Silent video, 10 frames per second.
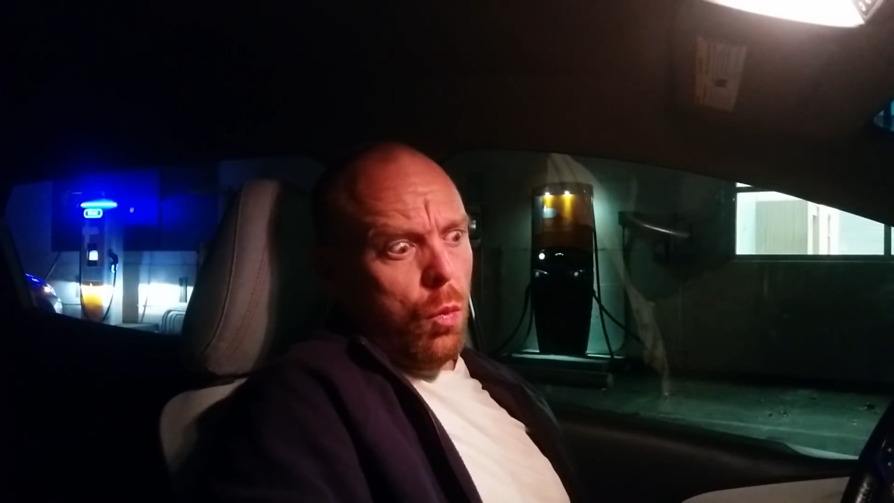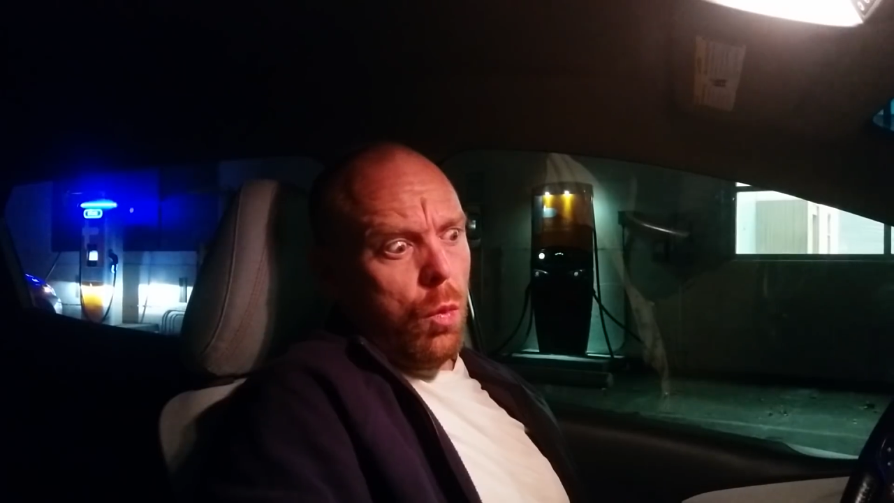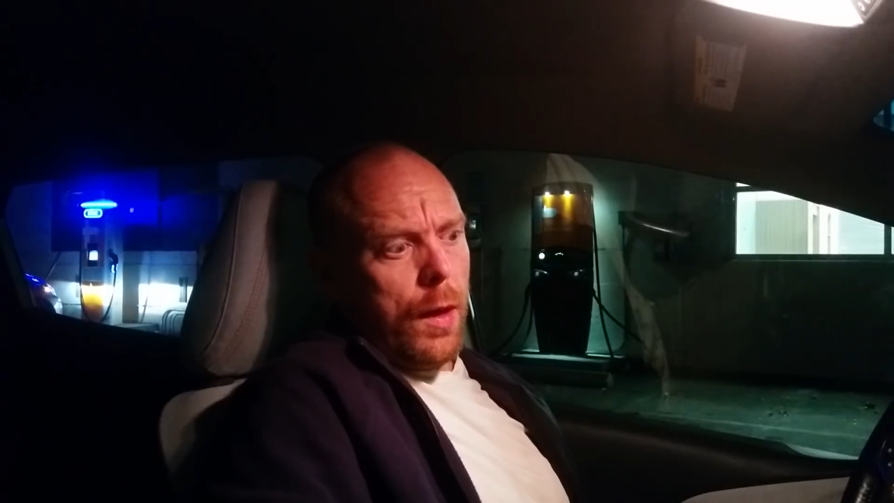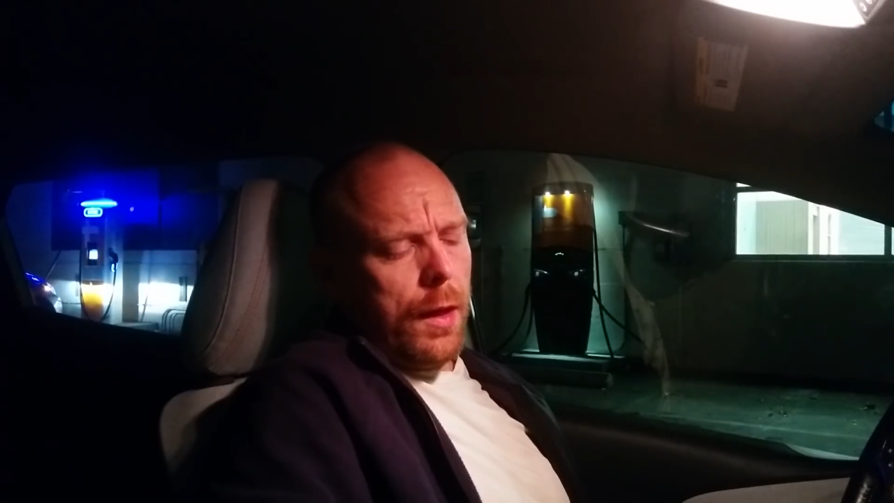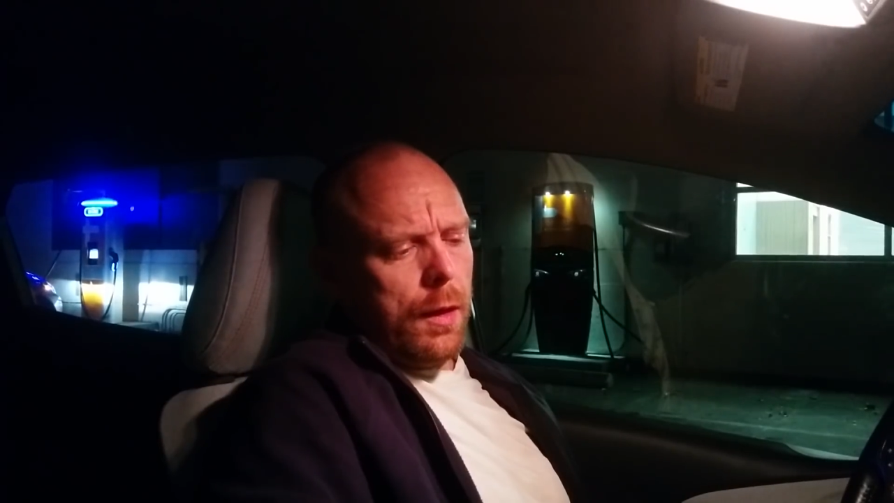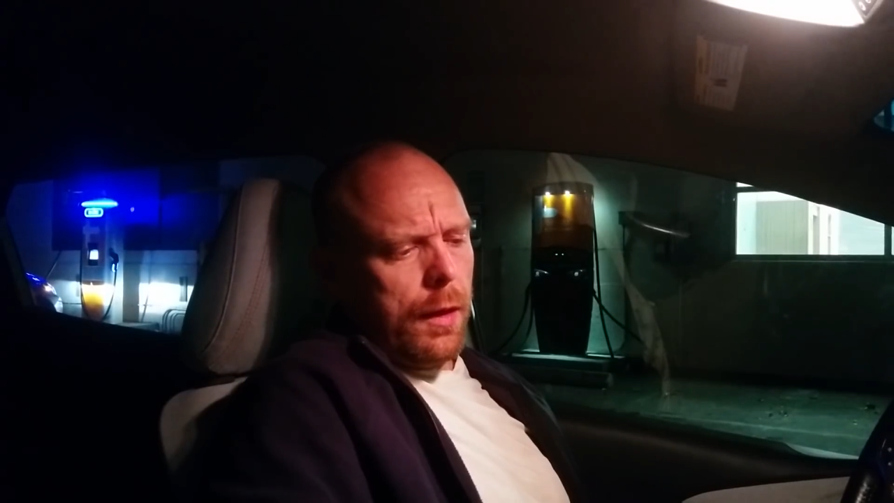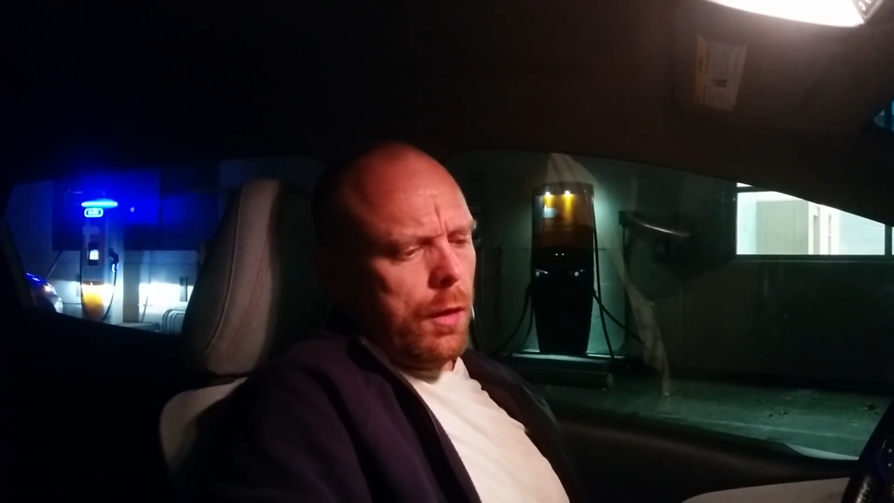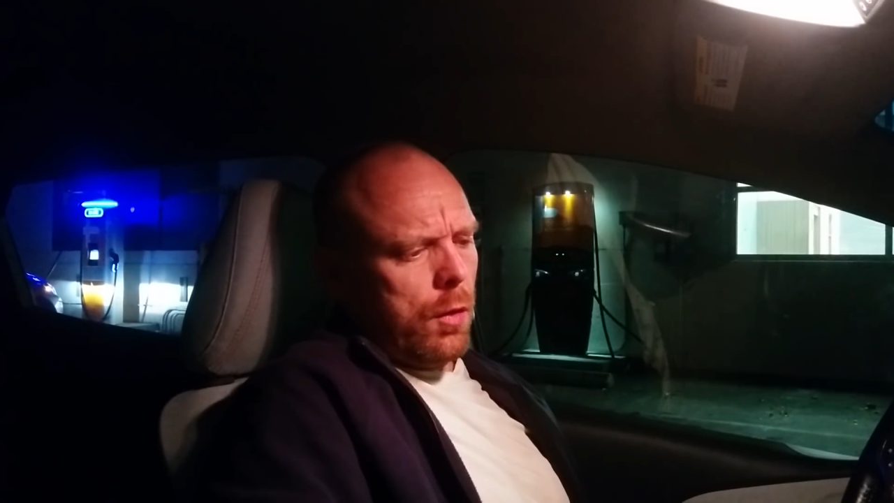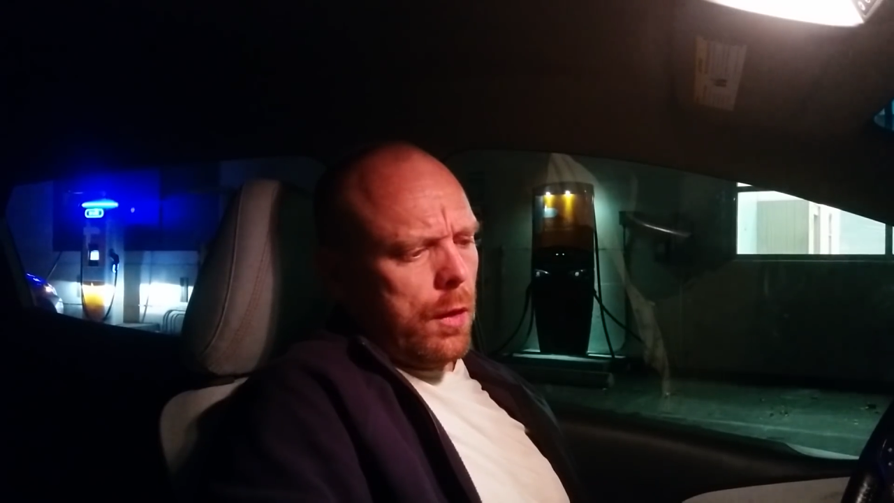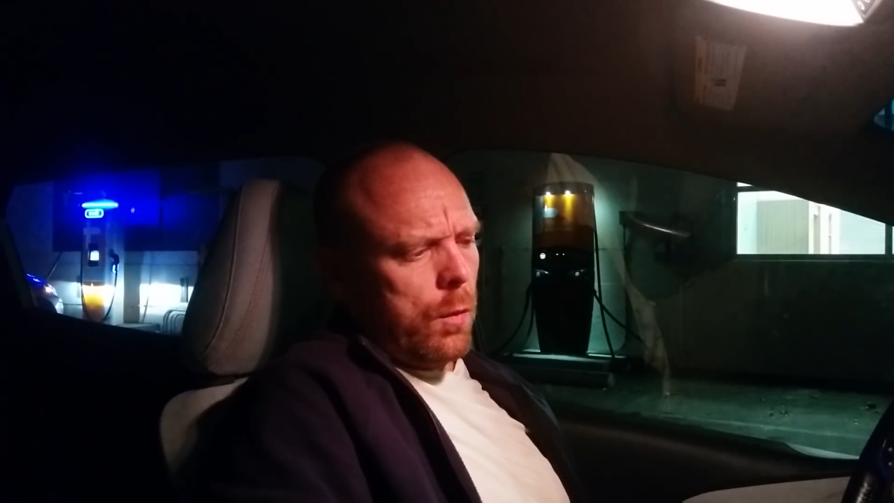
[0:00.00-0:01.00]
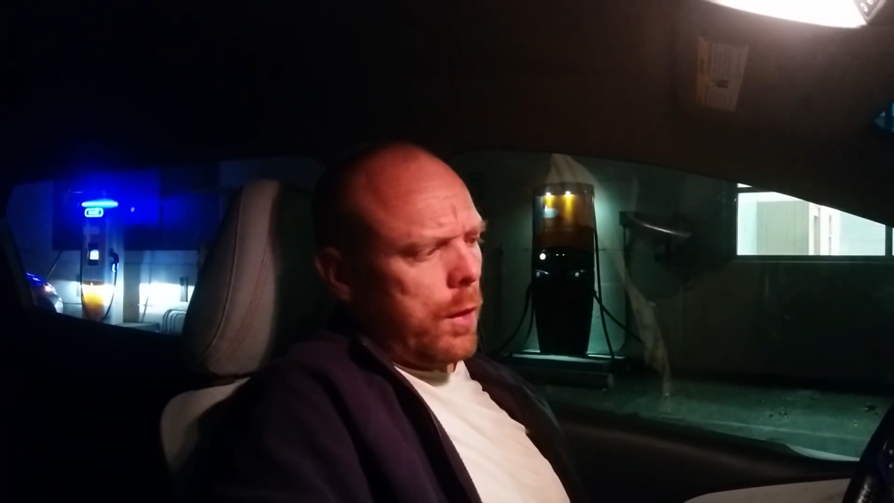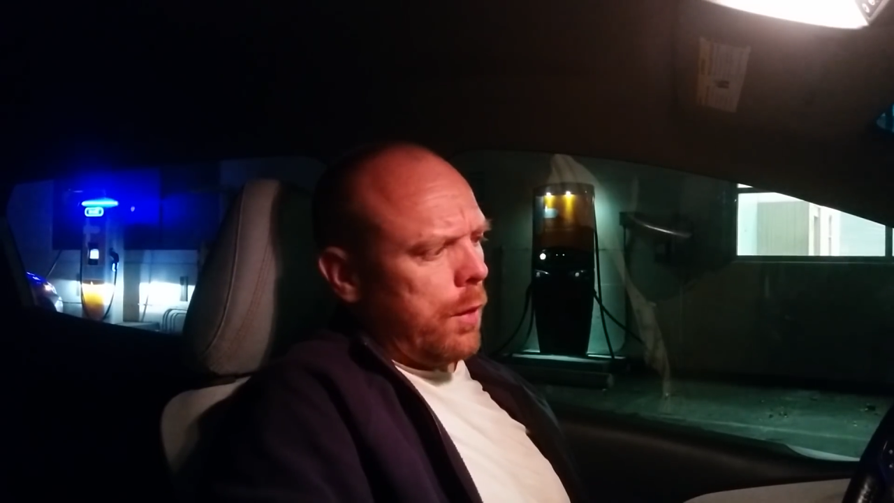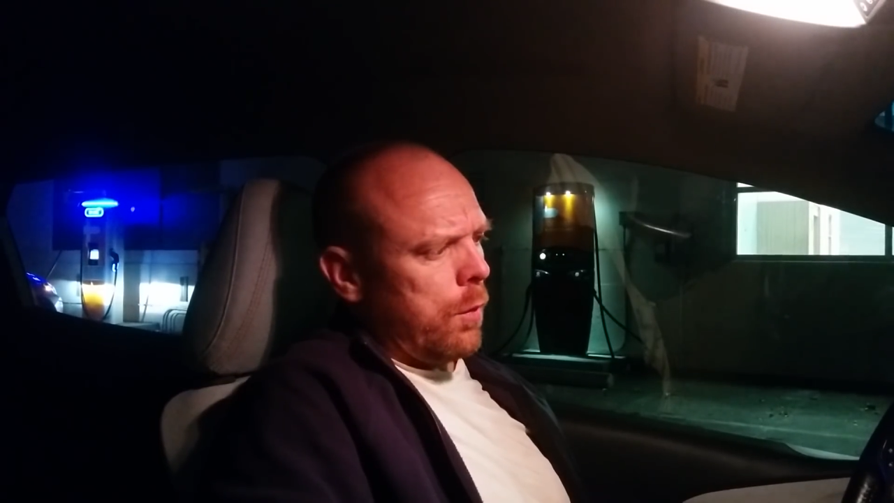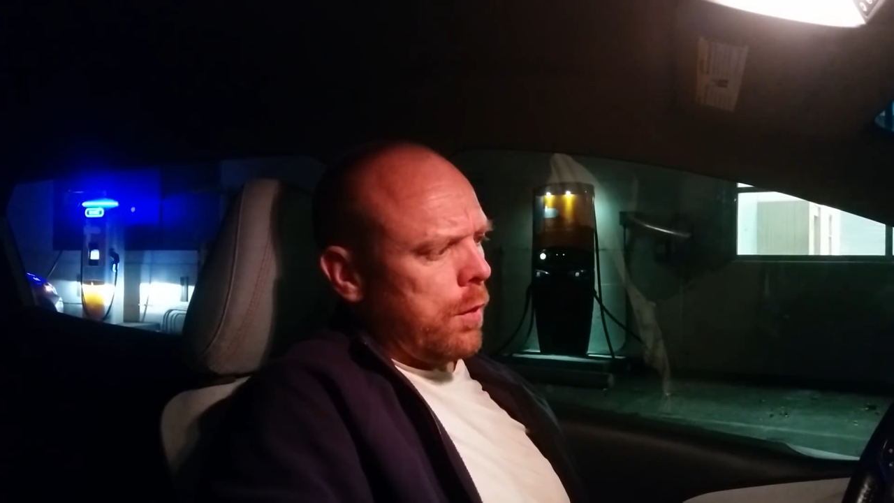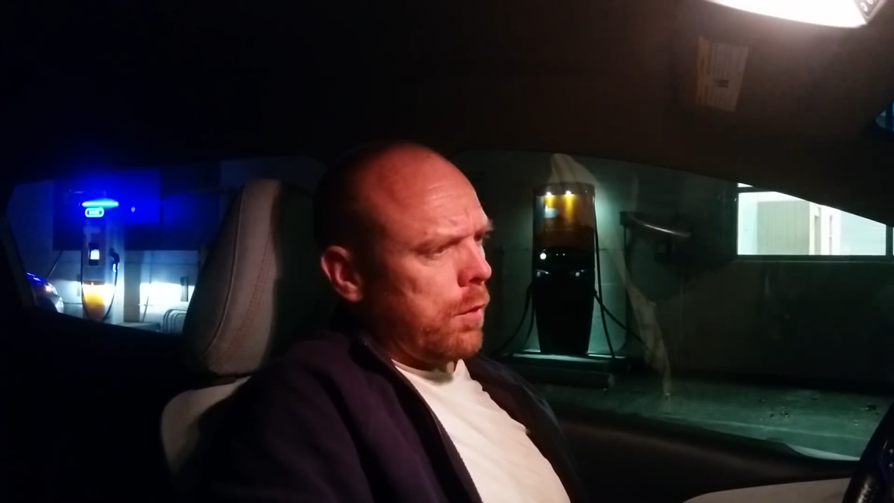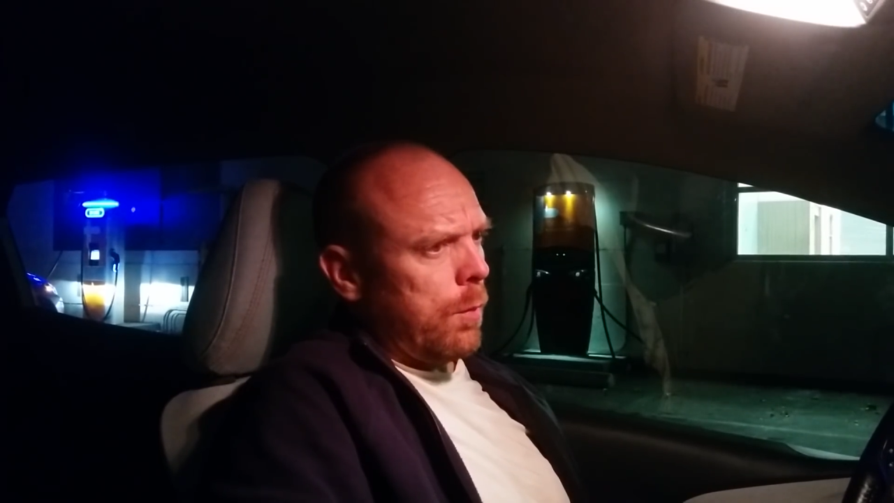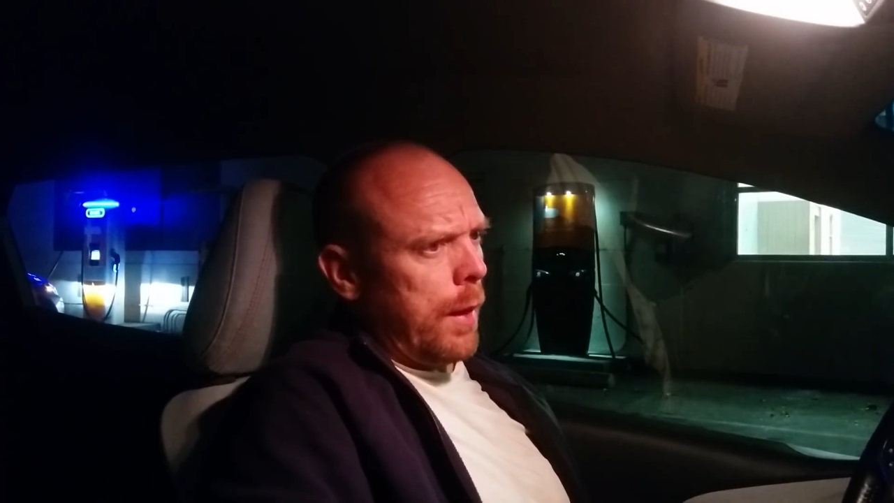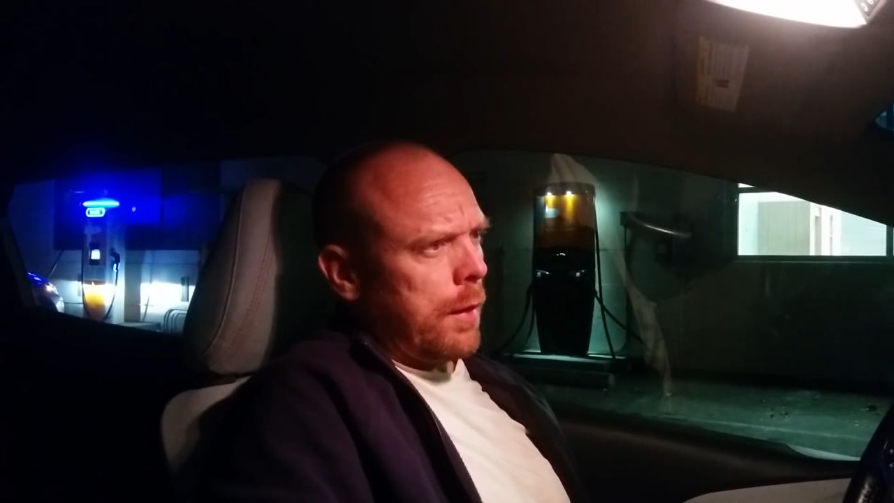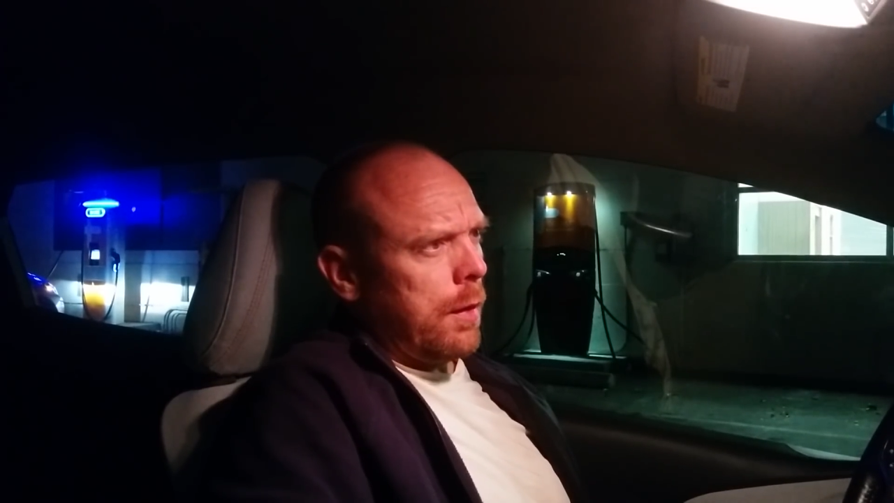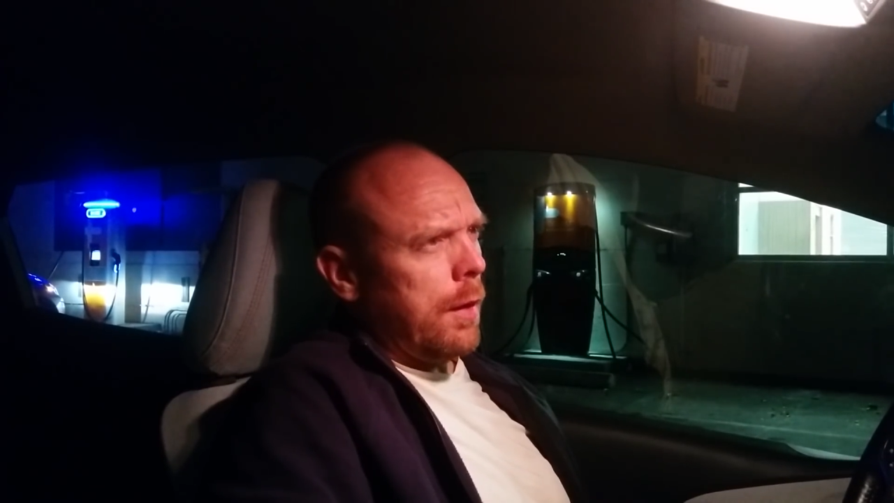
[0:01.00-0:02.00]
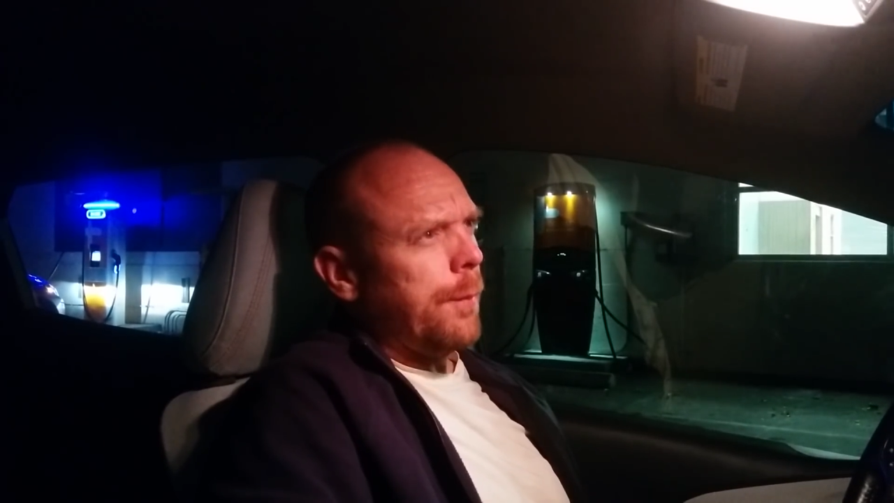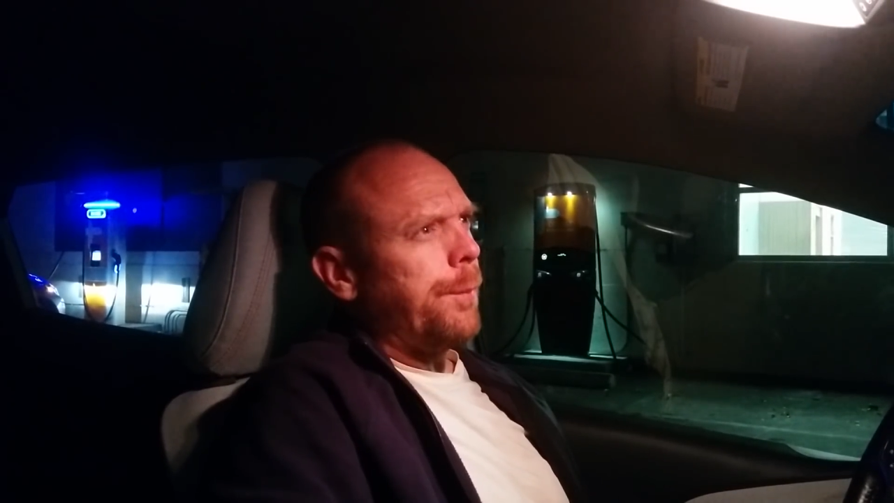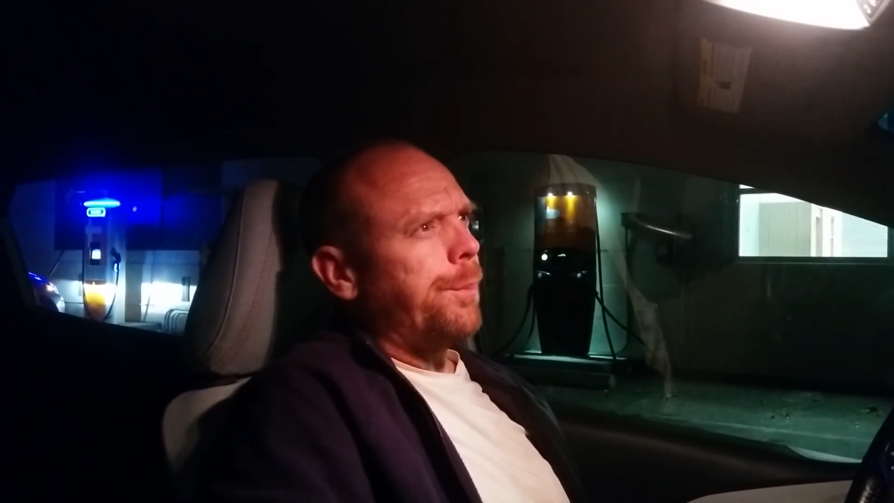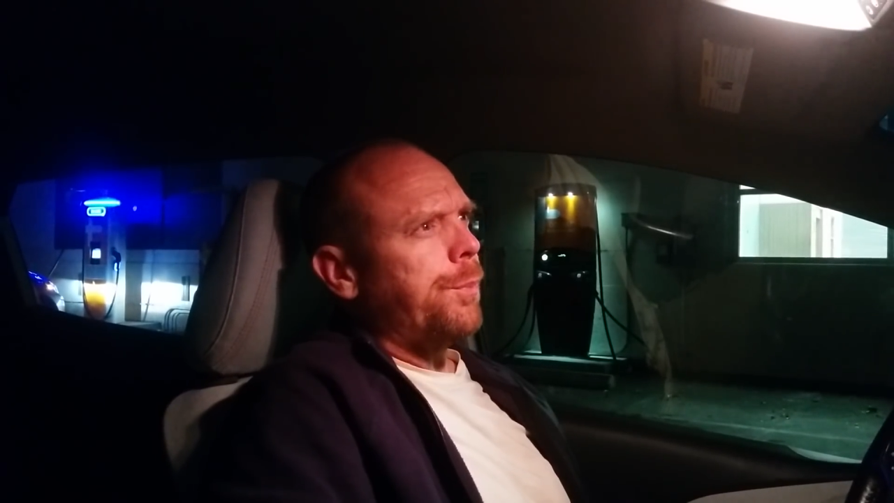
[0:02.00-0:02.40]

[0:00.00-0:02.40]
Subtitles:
way later than what I was expecting.